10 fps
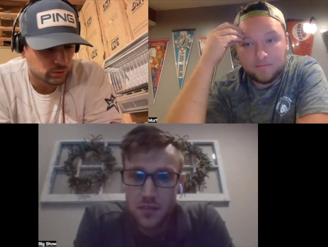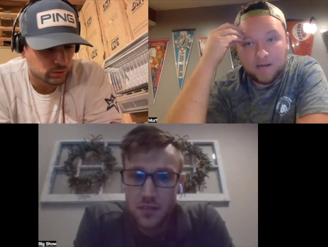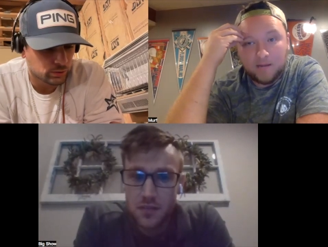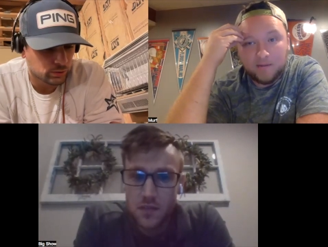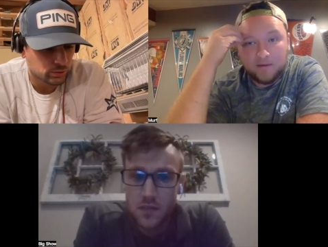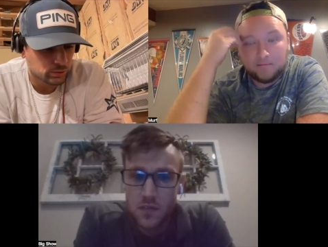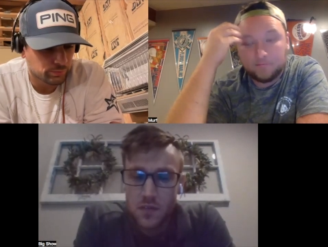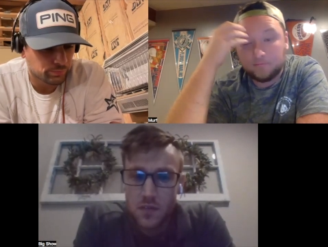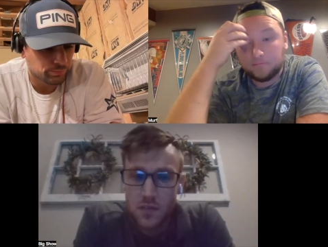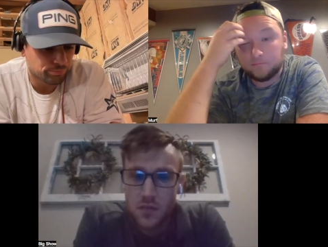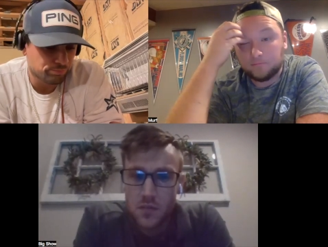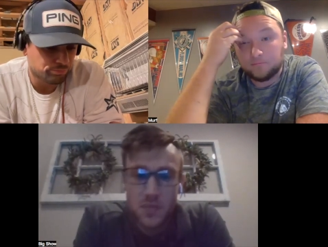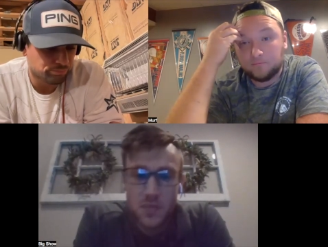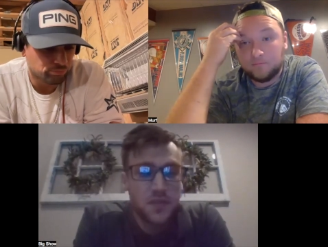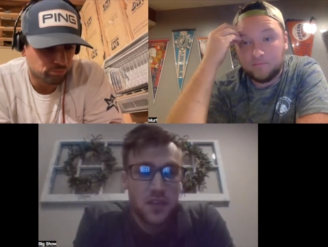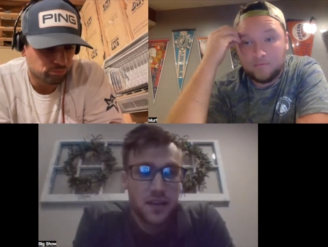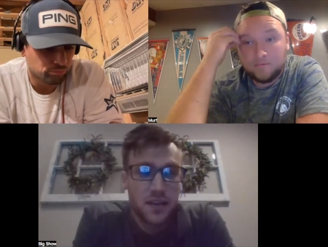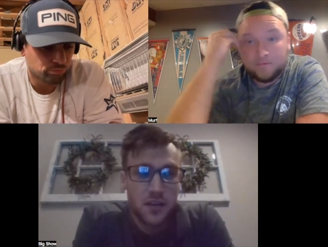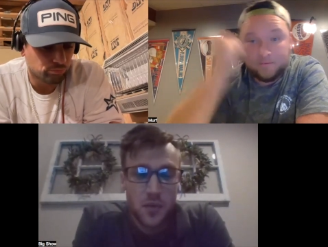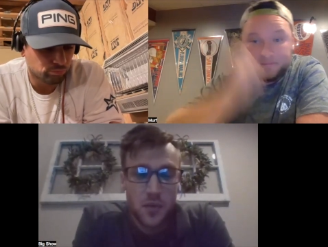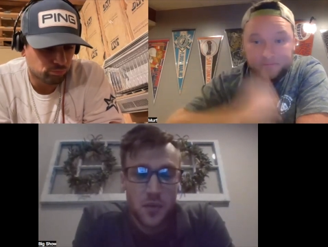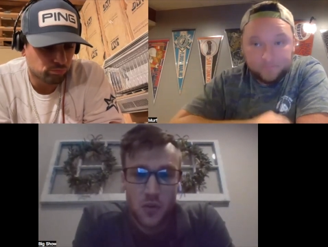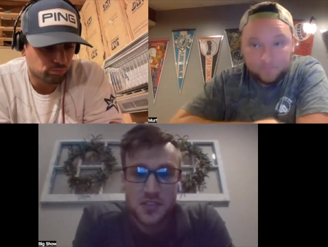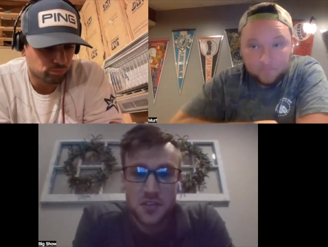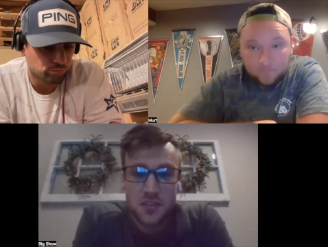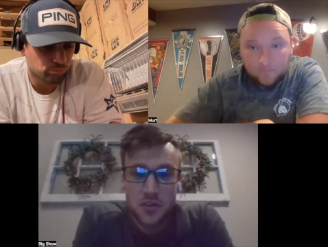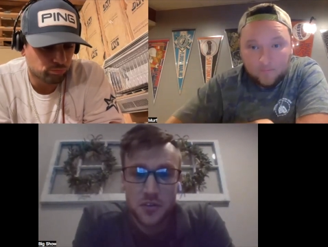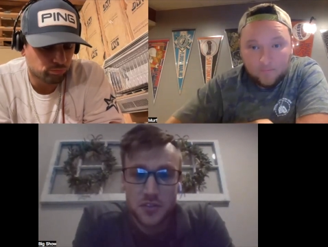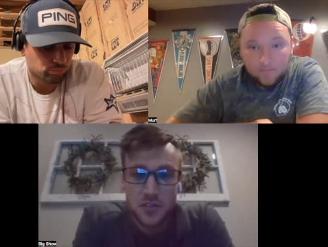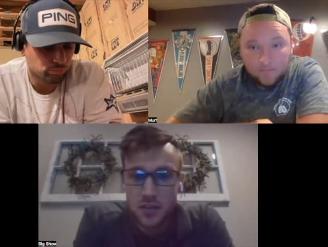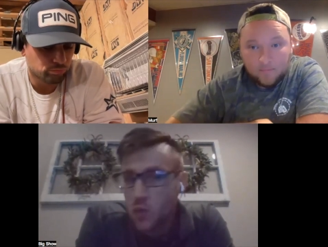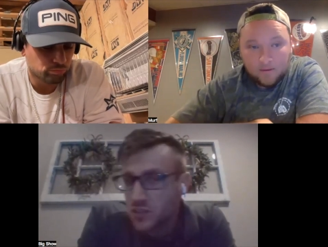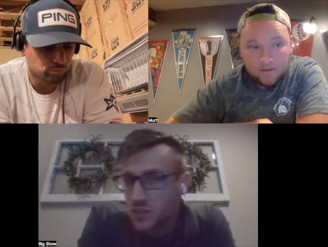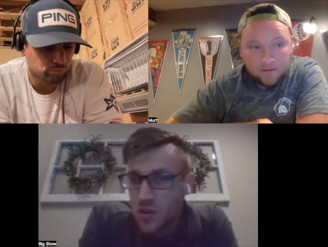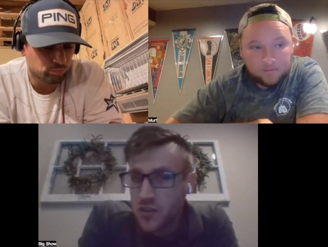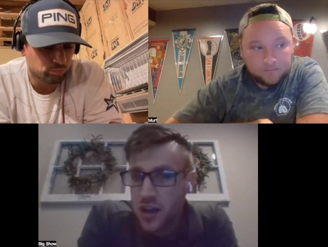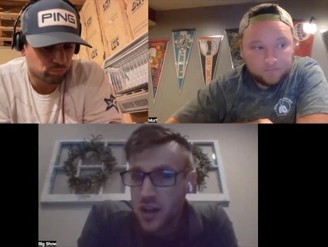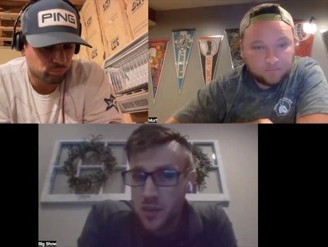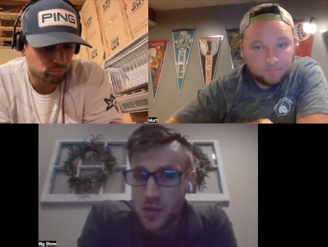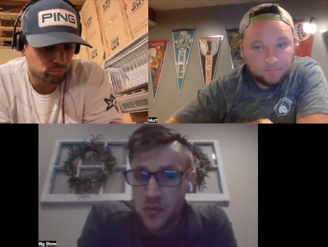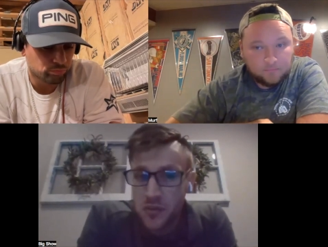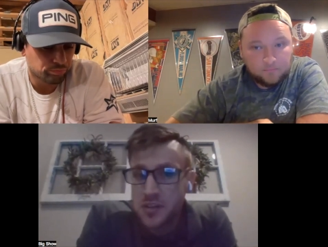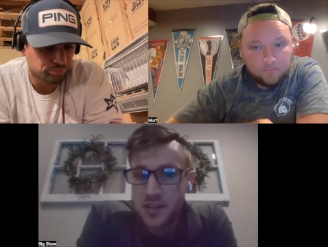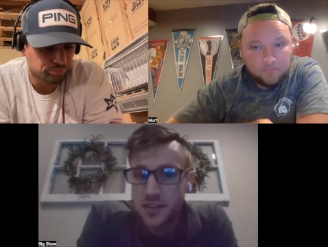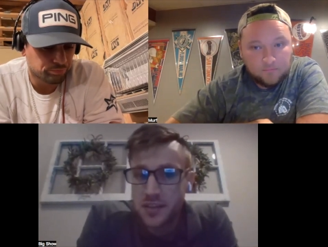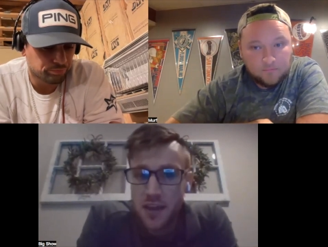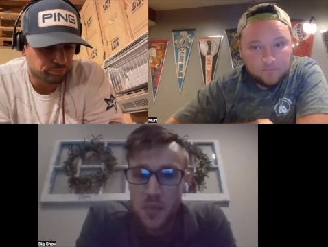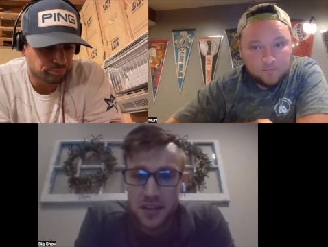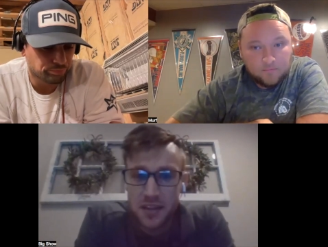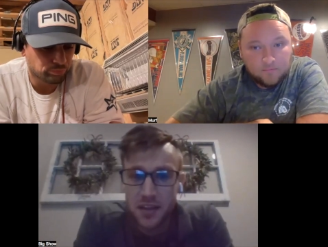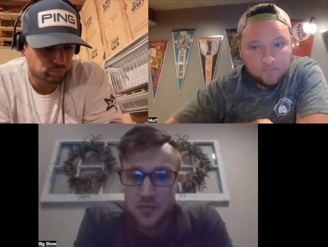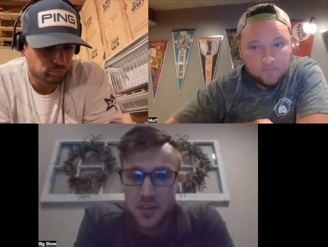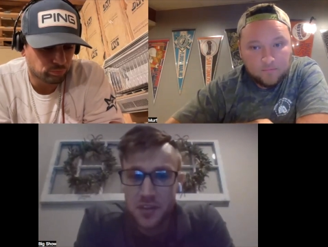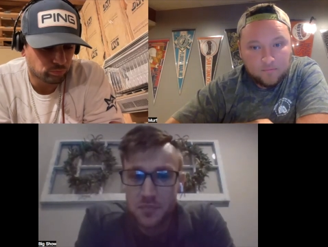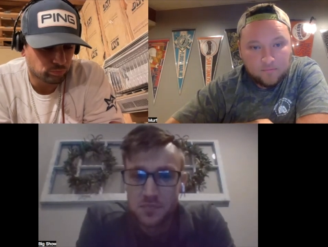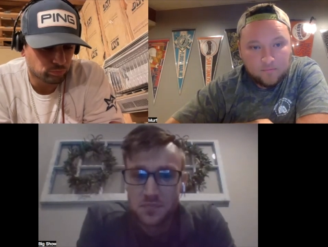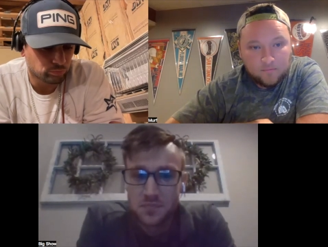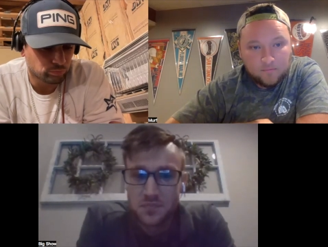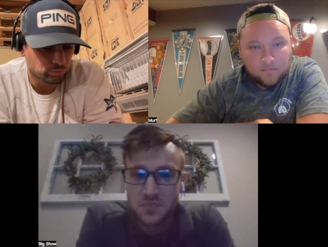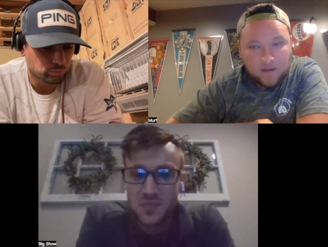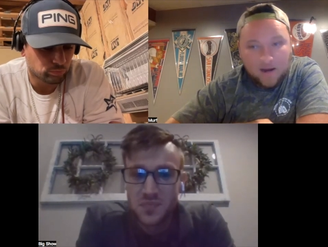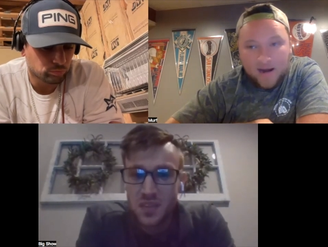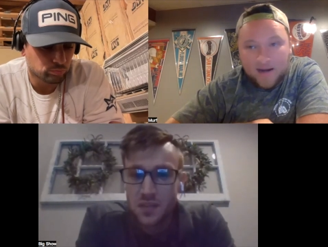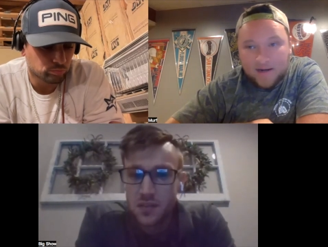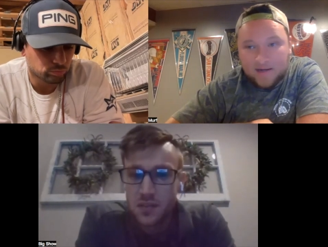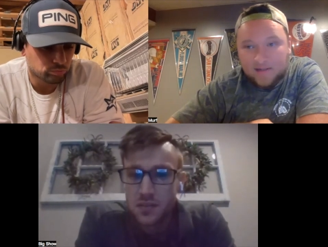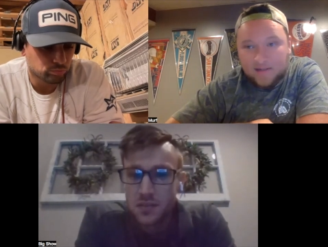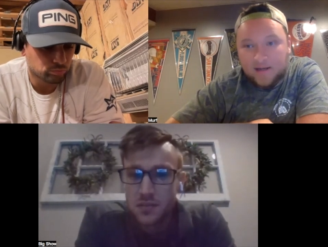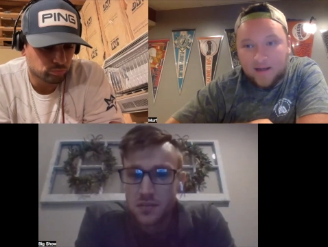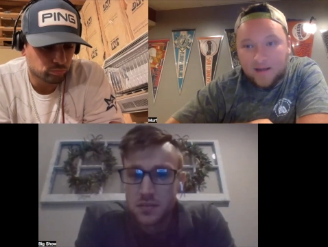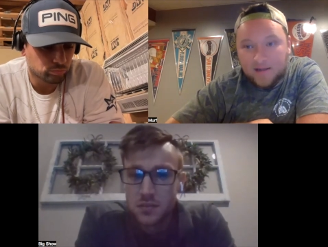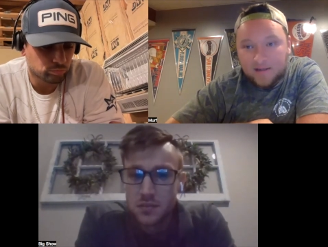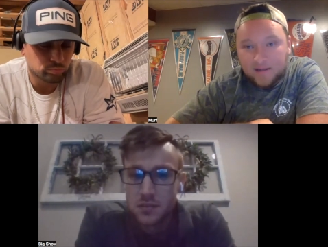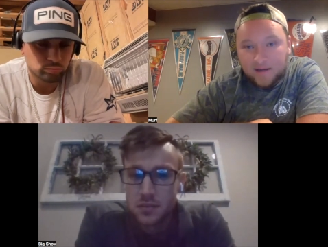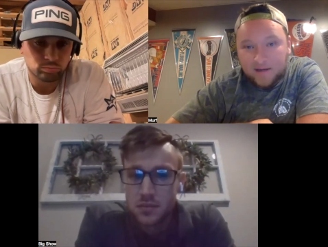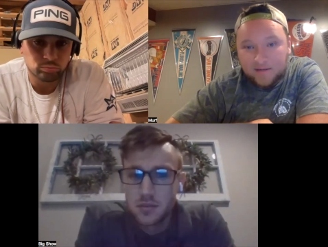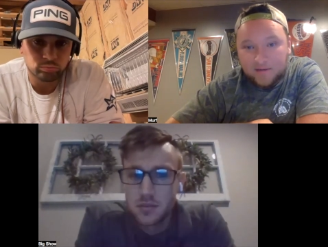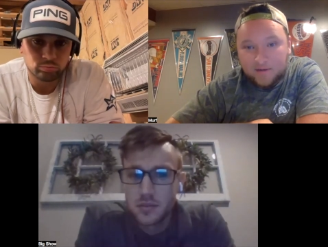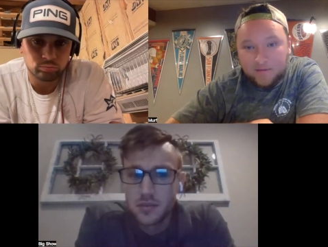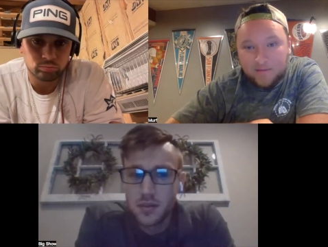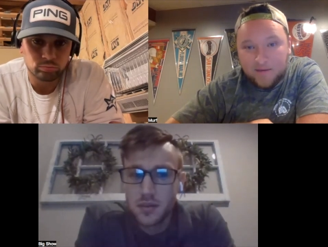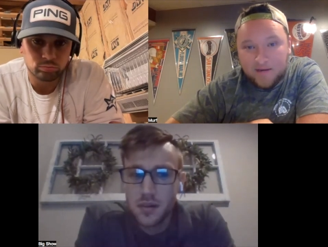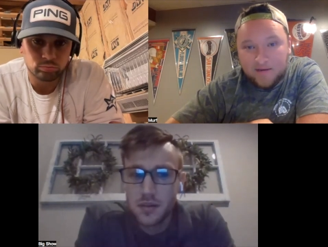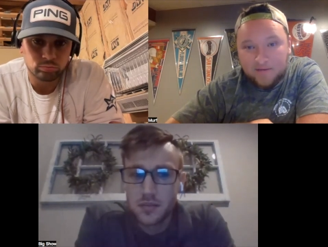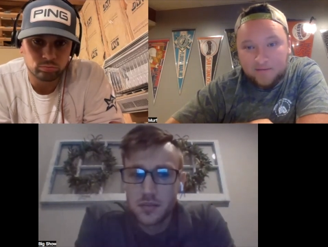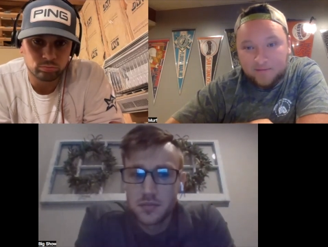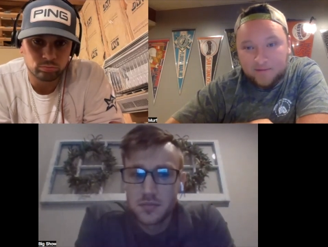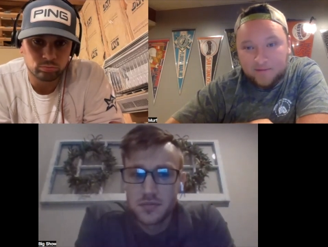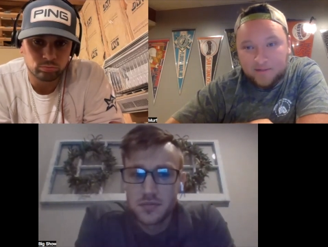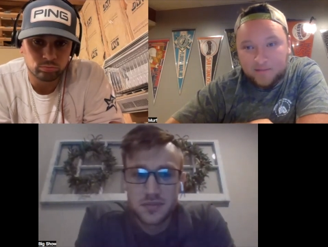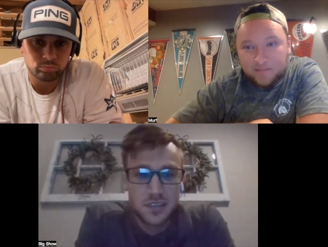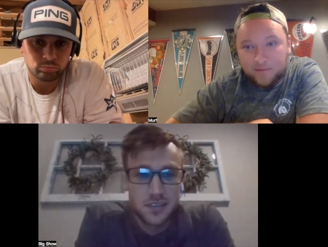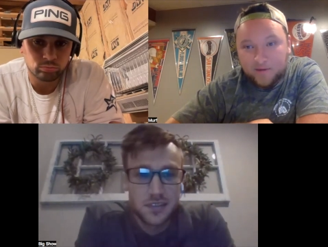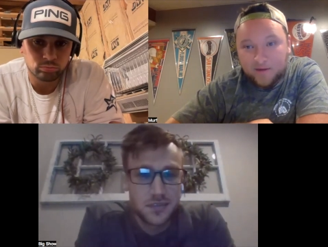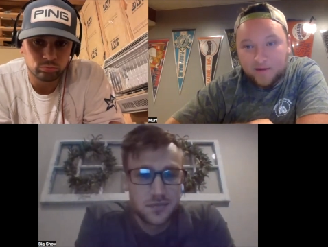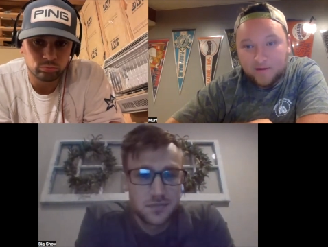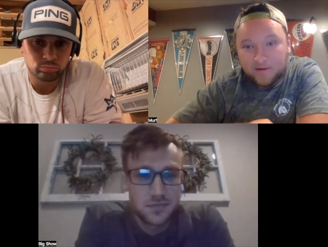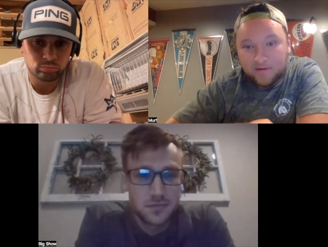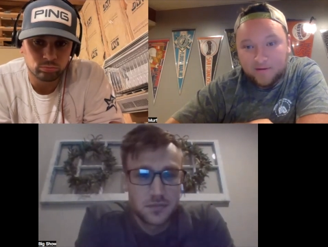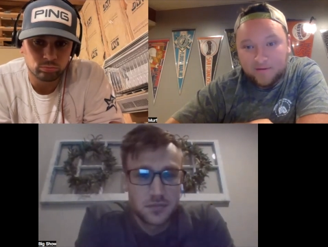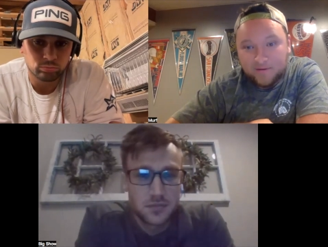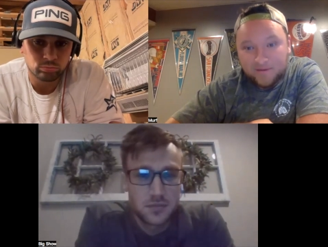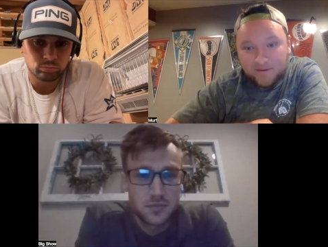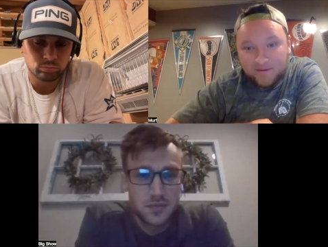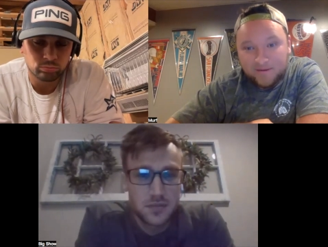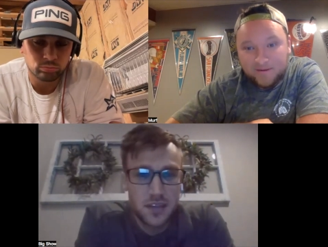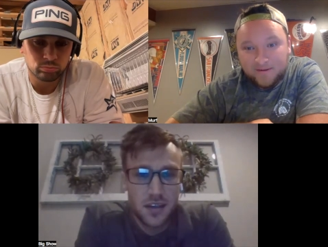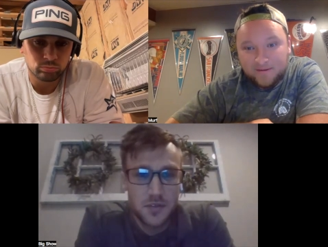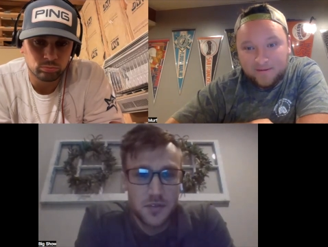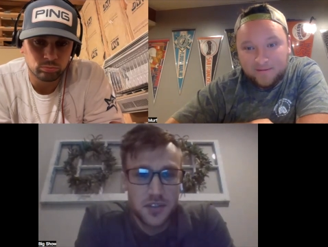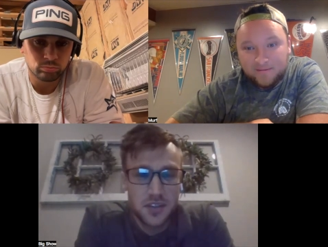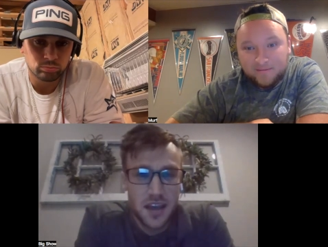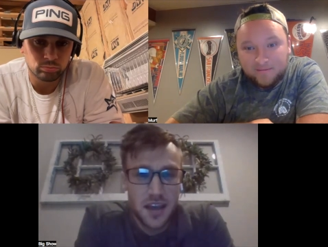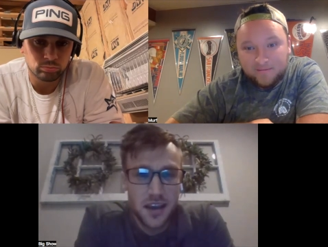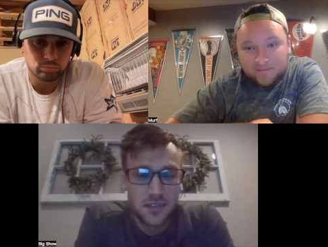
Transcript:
Speaker 1: Got to be.
Speaker 2: But even like among wrestlers, like watching all the documentaries, like everybody loved him.
Speaker 1: They hated his guts in the '90s. What do you mean? He's such no, a prick. I thought he was a good guy.